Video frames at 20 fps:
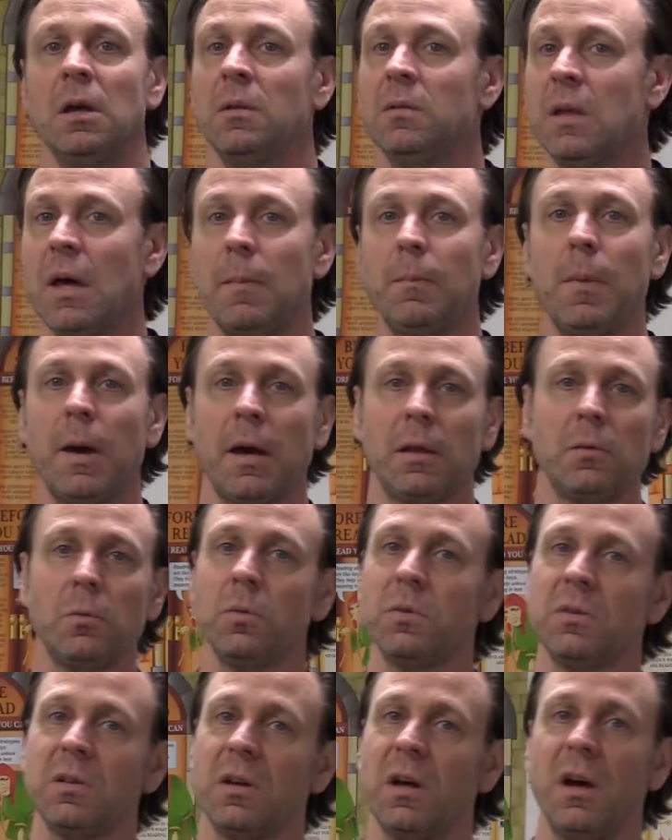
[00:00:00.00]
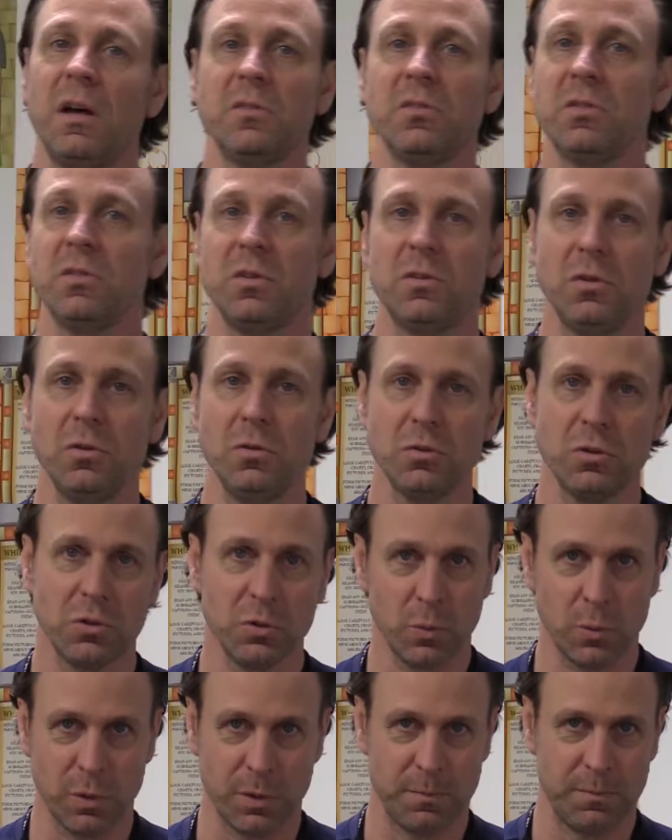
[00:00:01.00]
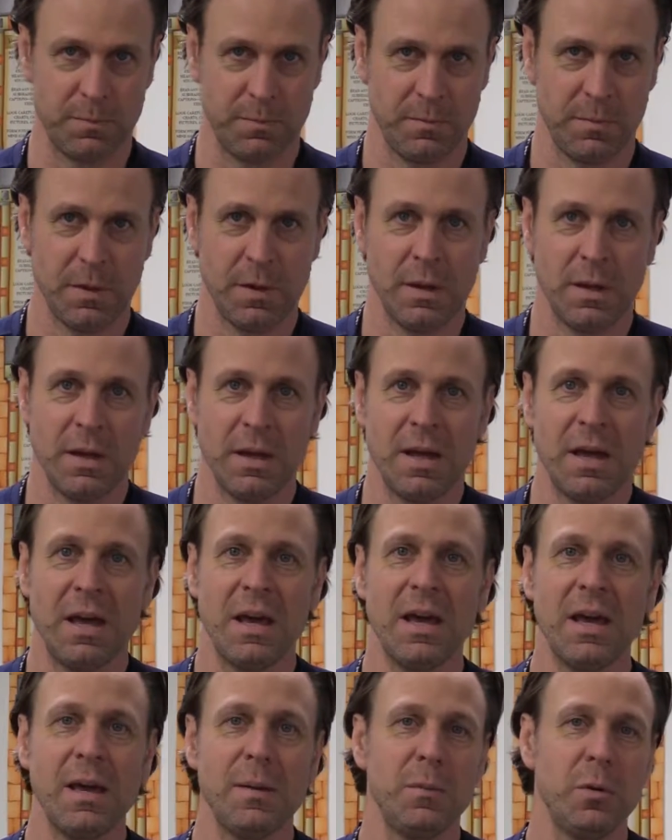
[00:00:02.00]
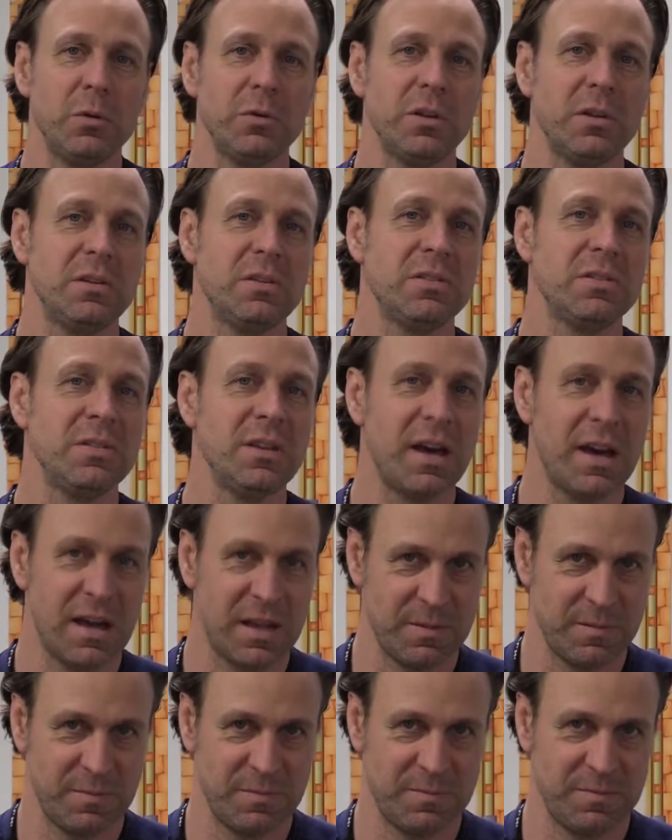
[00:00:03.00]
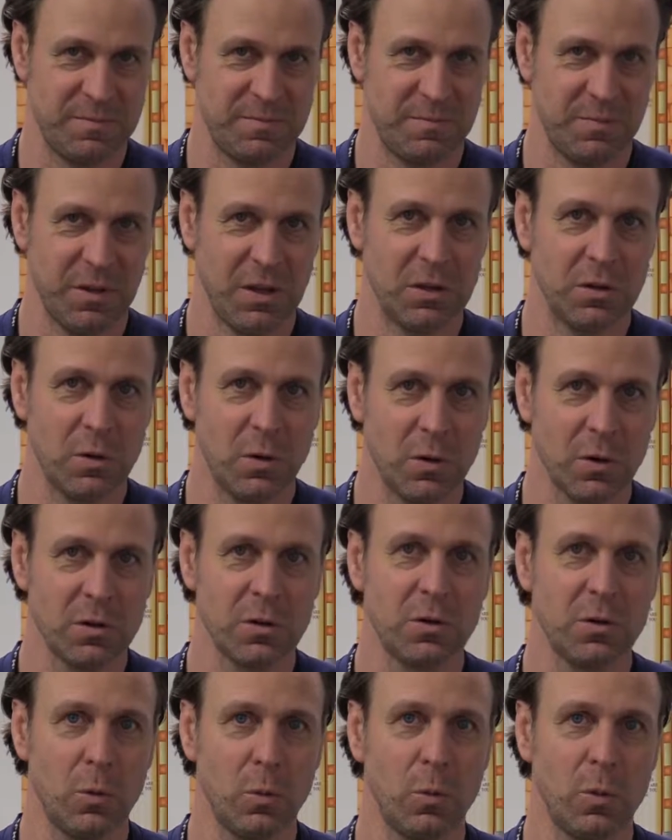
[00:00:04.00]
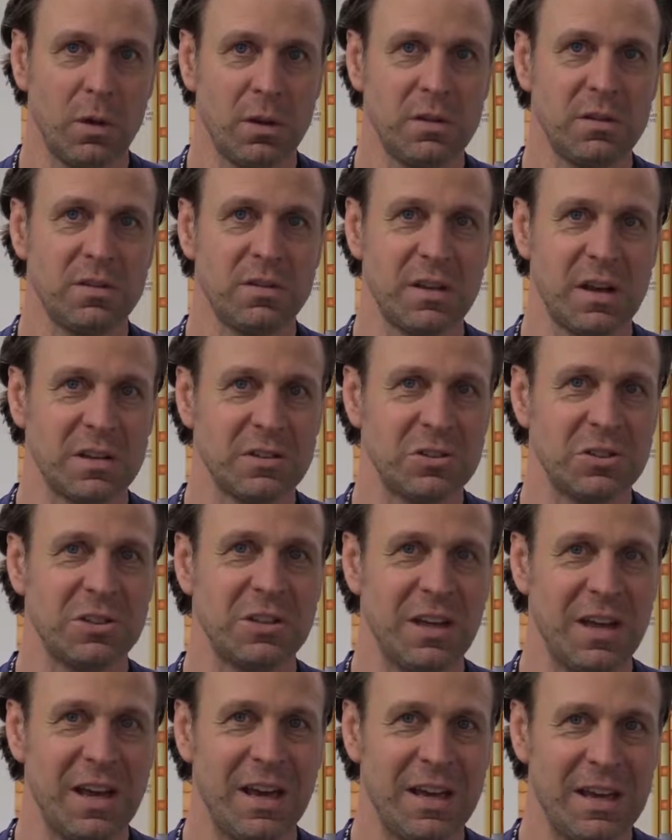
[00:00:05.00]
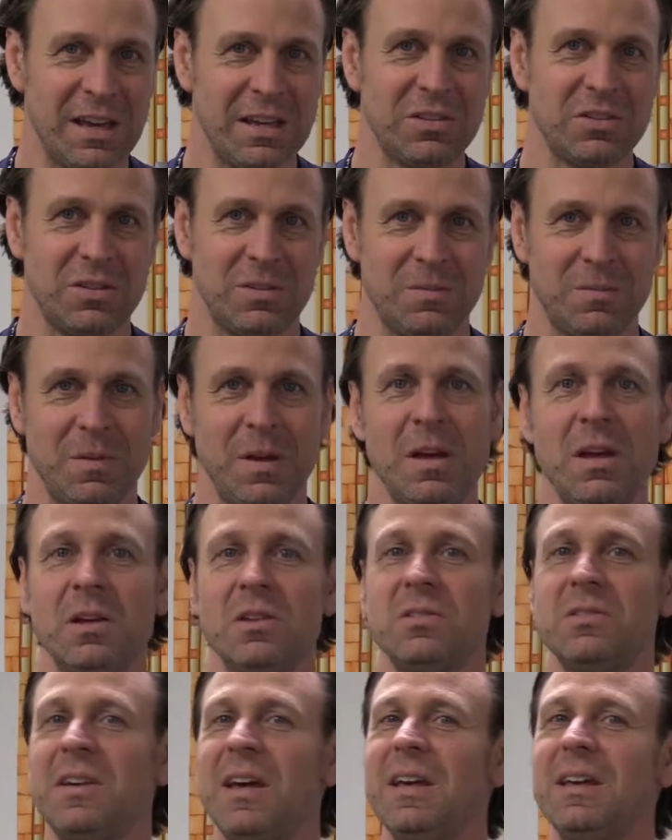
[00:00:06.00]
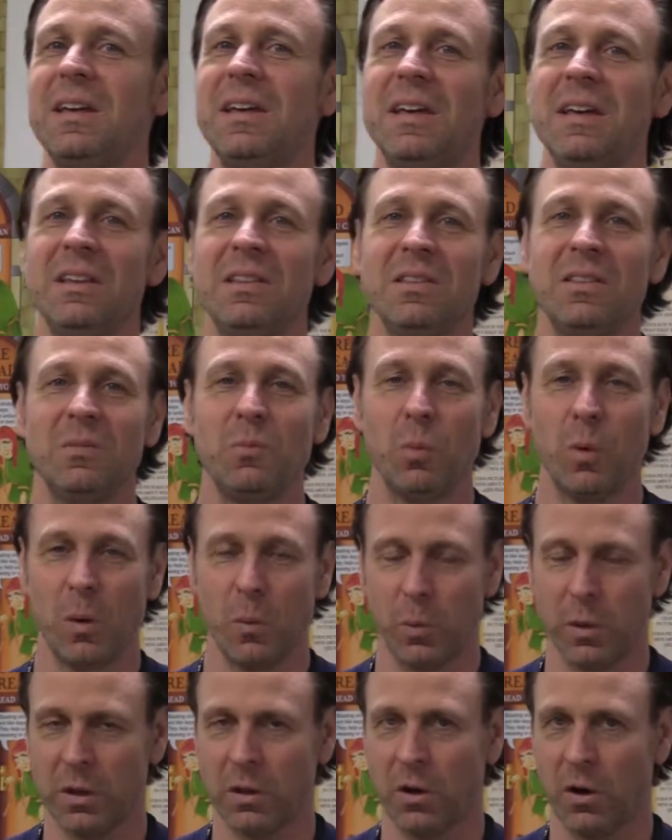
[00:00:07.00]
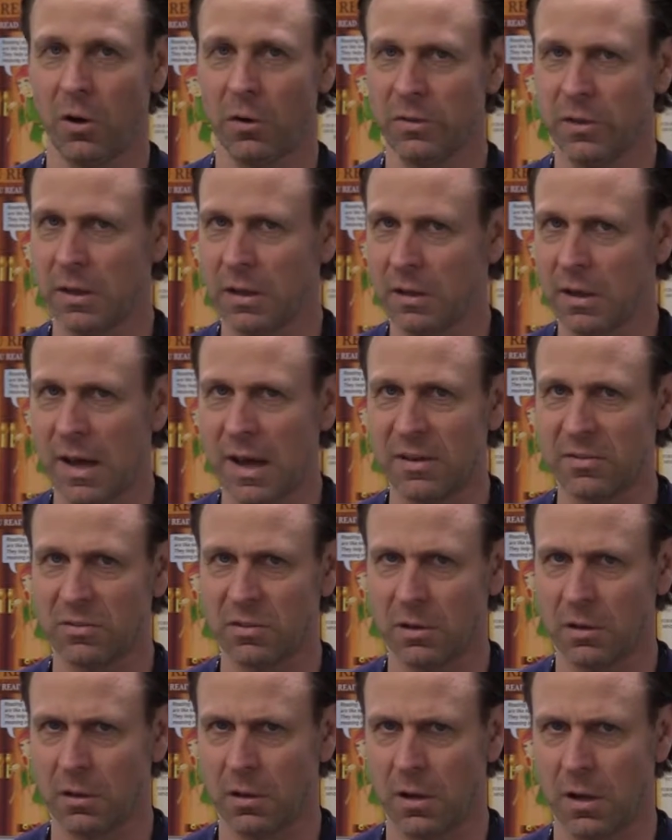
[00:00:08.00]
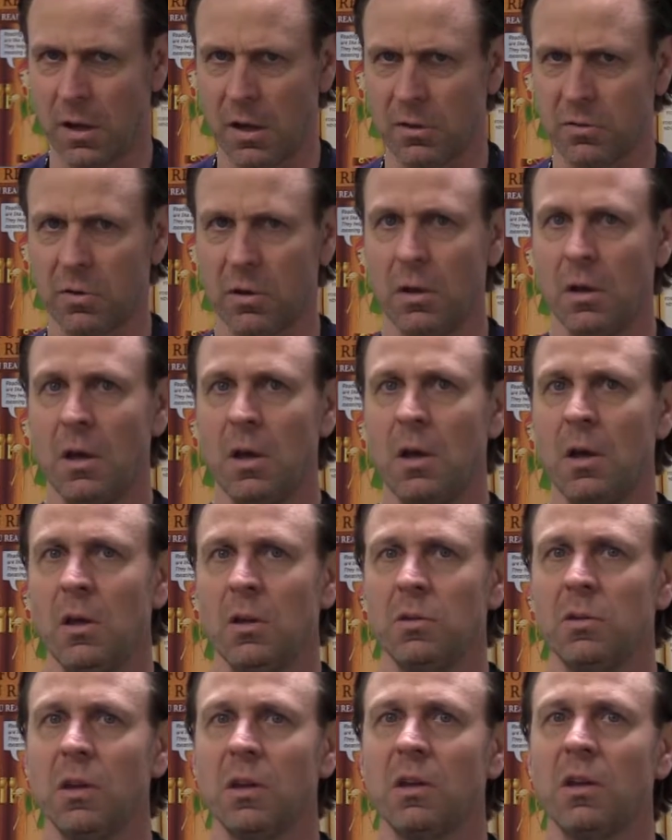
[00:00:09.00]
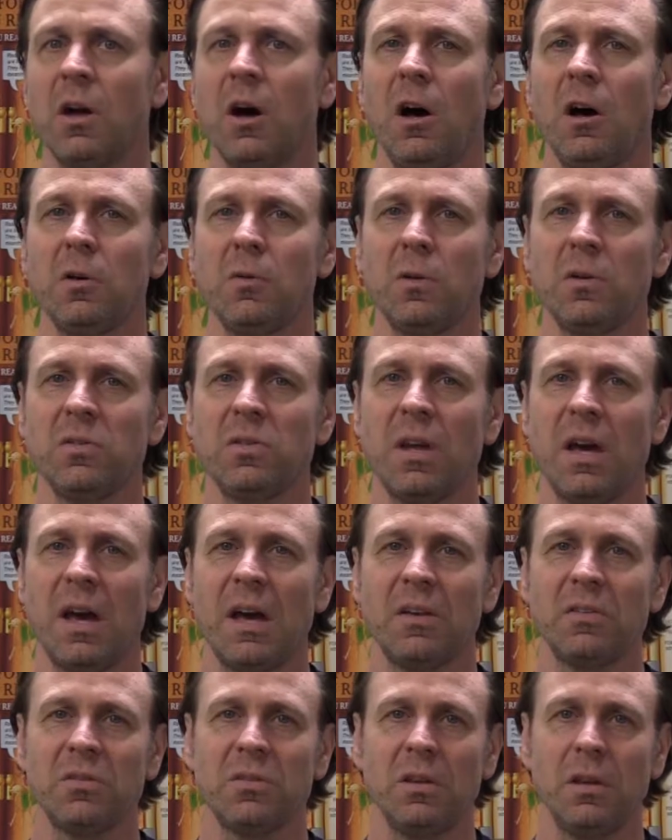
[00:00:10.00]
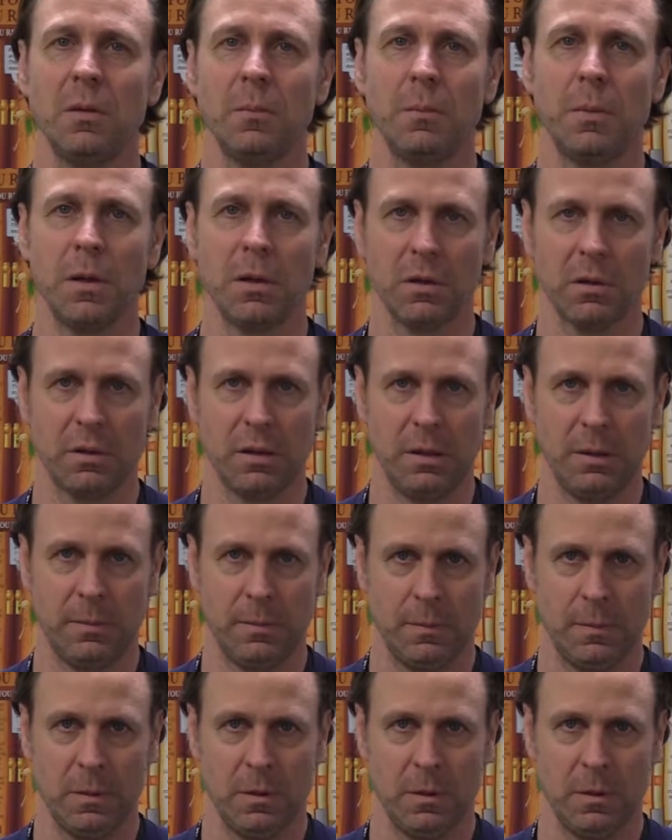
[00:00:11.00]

That battle was a constitutional one. Hamilton said in Article 1, Section 8, taking what we call the elastic clause, that Congress has the ability